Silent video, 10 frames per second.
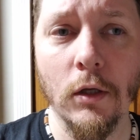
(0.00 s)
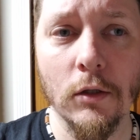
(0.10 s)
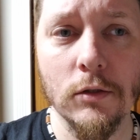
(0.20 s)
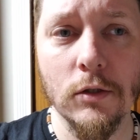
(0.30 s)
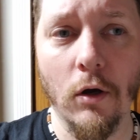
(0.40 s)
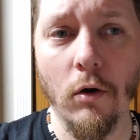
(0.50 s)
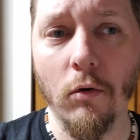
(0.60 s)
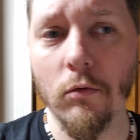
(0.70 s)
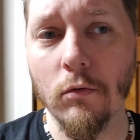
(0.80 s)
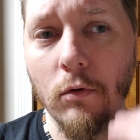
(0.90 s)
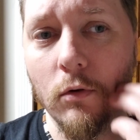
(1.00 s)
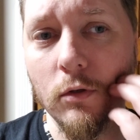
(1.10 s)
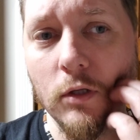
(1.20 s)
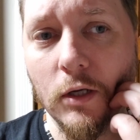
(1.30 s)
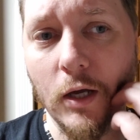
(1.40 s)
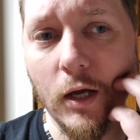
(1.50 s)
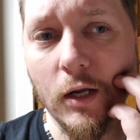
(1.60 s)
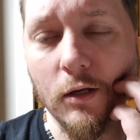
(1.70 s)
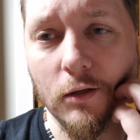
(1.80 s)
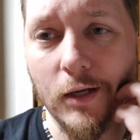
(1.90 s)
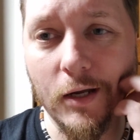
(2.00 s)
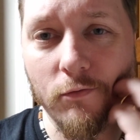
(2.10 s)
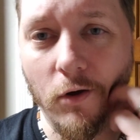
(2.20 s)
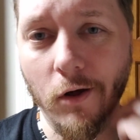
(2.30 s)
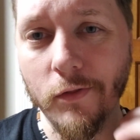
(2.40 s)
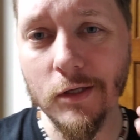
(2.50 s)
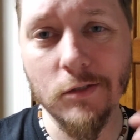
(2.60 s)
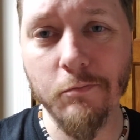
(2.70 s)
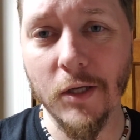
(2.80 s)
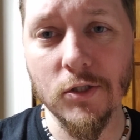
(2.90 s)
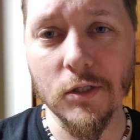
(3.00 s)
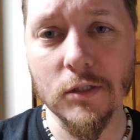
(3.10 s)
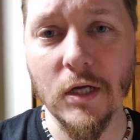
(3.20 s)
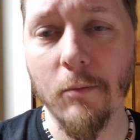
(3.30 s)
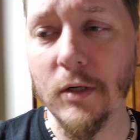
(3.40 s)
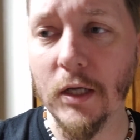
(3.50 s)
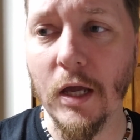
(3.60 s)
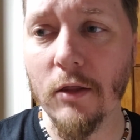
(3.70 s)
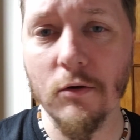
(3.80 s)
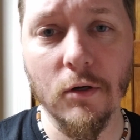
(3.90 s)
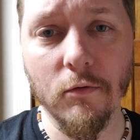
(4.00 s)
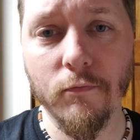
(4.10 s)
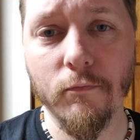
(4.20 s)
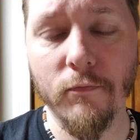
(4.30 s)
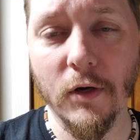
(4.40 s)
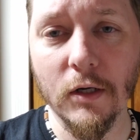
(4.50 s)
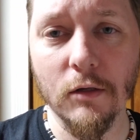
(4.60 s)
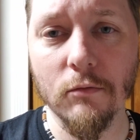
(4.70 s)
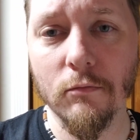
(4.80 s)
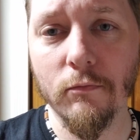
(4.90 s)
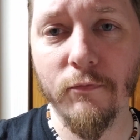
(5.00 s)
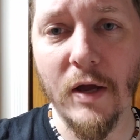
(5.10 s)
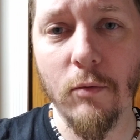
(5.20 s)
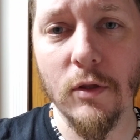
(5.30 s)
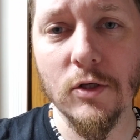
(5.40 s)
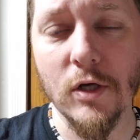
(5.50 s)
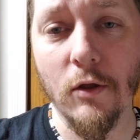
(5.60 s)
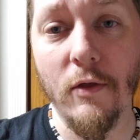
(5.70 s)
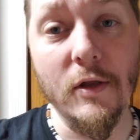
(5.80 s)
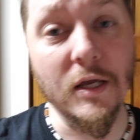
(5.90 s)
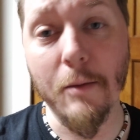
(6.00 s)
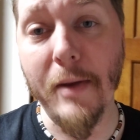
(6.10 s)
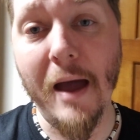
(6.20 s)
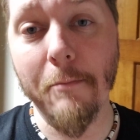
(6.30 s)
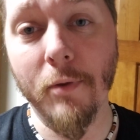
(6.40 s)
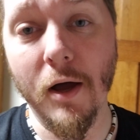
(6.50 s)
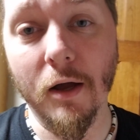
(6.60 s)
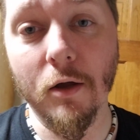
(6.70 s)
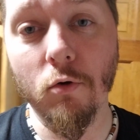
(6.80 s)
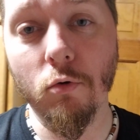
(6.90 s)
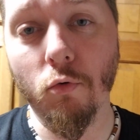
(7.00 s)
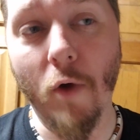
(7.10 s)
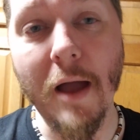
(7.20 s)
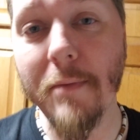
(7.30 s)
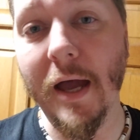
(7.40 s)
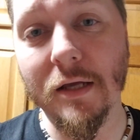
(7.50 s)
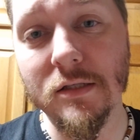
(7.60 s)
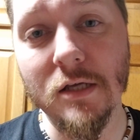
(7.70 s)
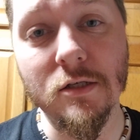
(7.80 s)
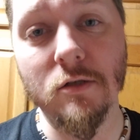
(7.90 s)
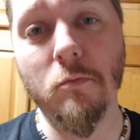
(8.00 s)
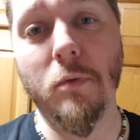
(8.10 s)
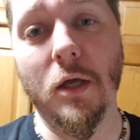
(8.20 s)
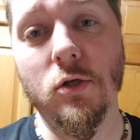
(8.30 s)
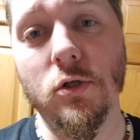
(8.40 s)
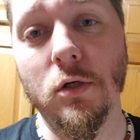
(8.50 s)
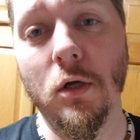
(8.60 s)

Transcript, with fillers: So you got kind of all these bitches coming together to fucking fight with each other. And then you got Pat Buck, who Ryback says is a bitch.